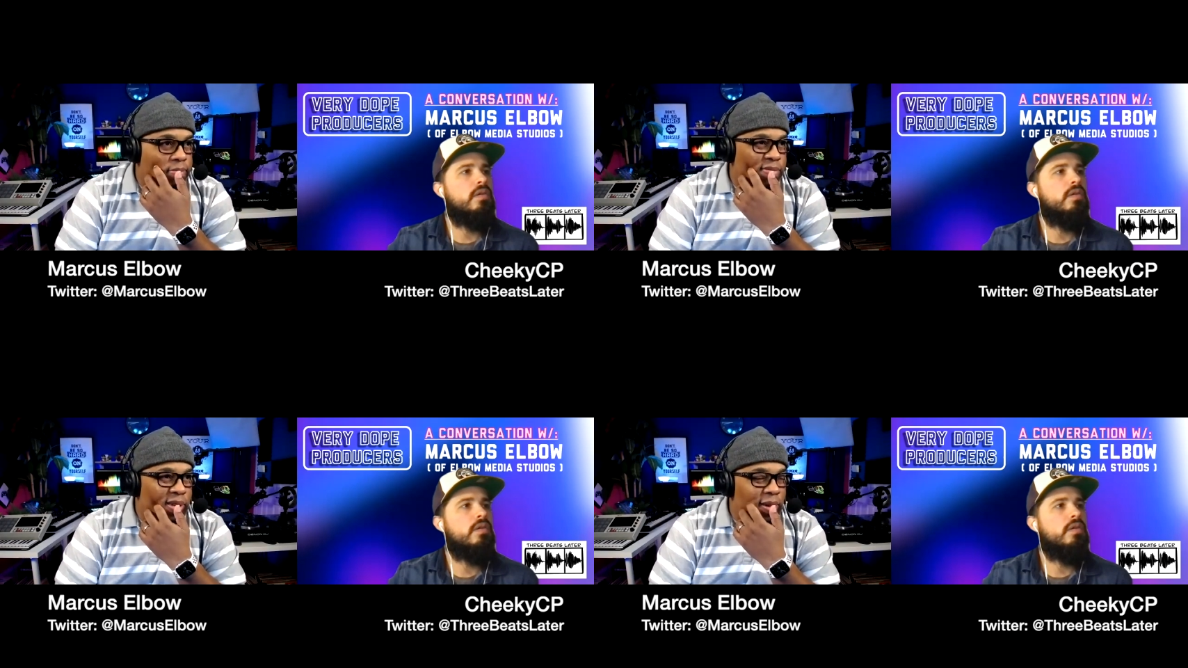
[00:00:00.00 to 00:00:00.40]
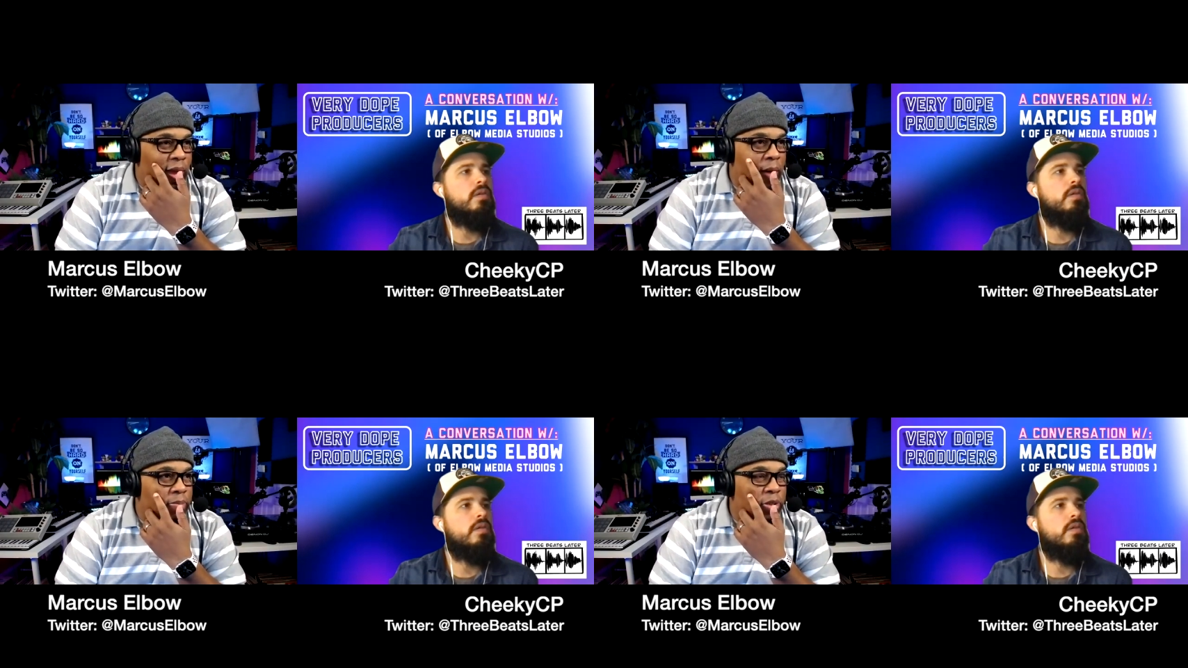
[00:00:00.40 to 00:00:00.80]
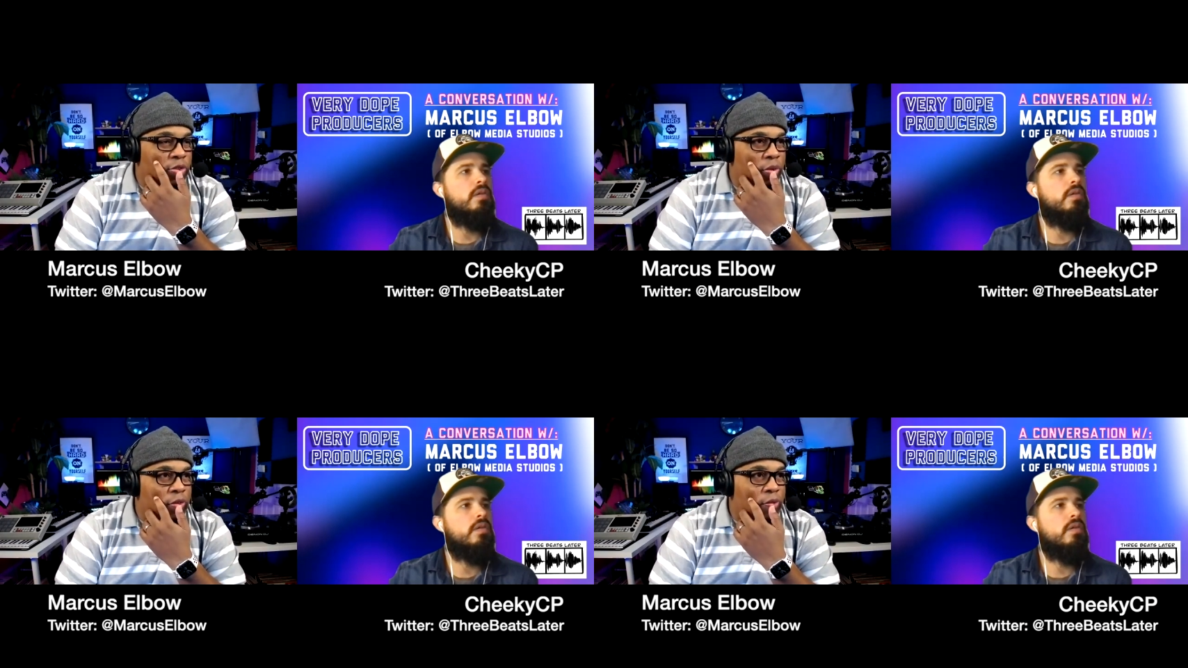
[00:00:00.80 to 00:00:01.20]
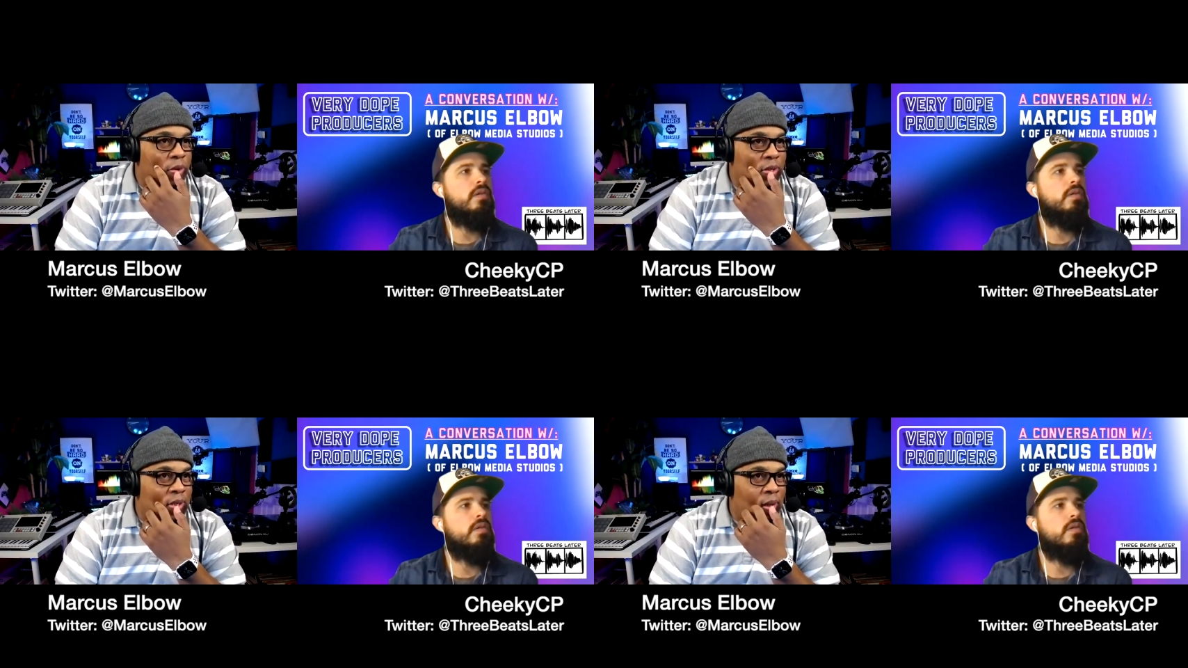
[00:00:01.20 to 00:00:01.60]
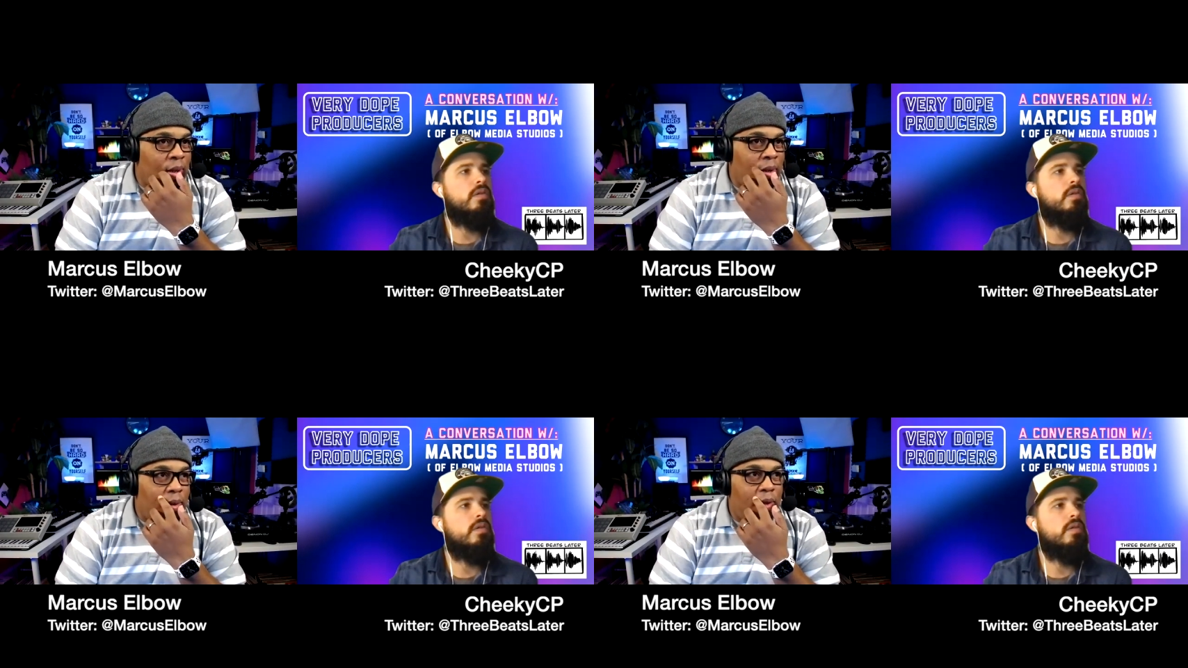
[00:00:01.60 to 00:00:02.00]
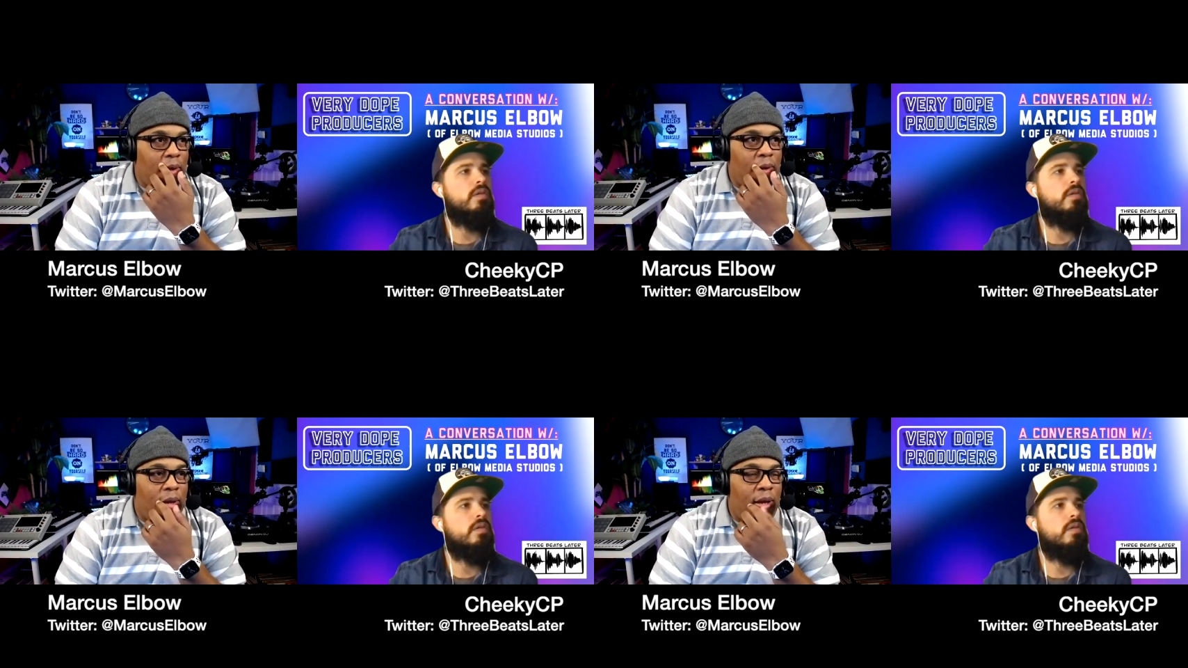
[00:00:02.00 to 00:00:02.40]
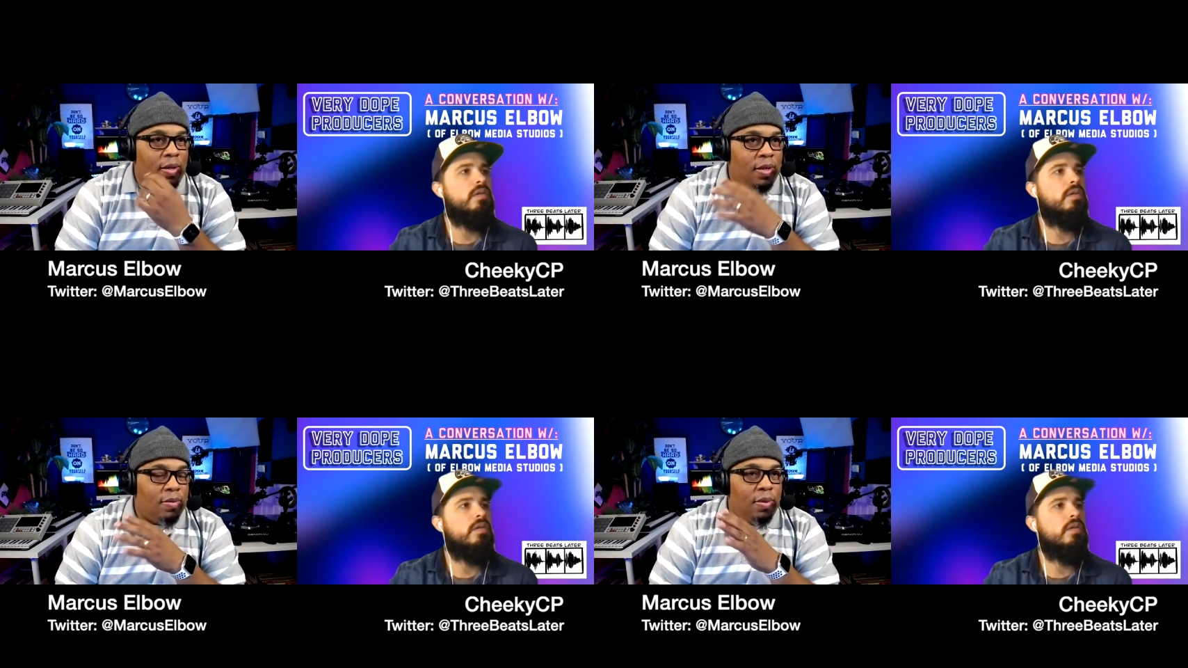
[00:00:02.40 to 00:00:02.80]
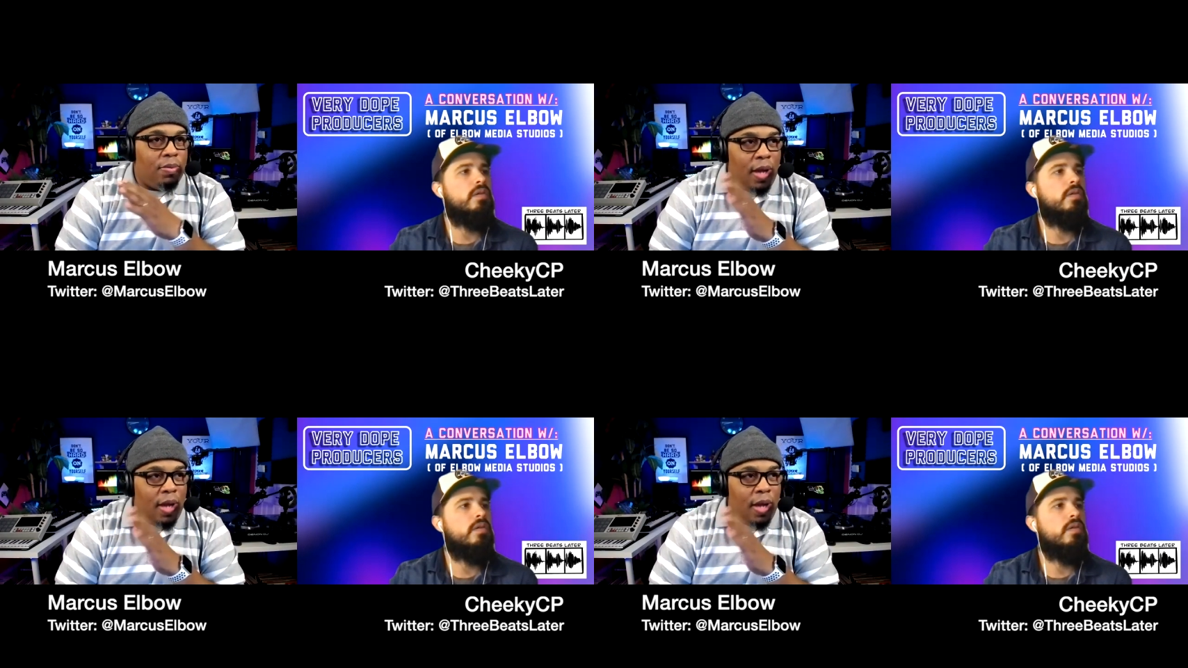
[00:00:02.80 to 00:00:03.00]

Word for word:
Speaker 1: i did an album in 2014 and i did a,